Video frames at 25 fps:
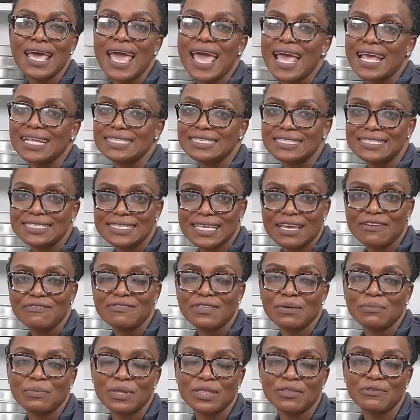and save
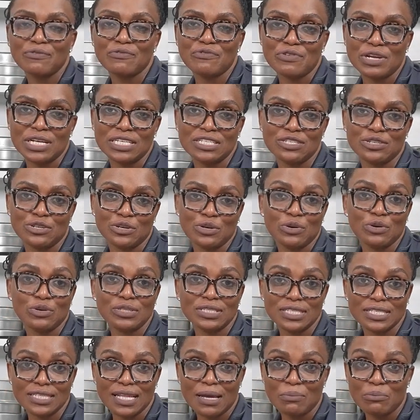them in the freezer
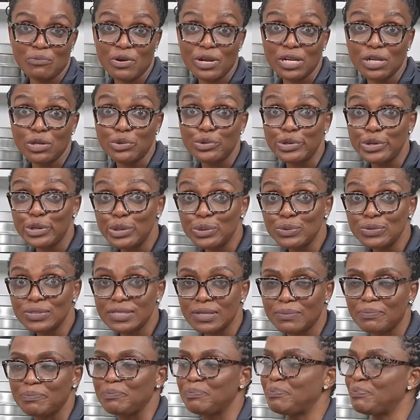until I'm ready to use them.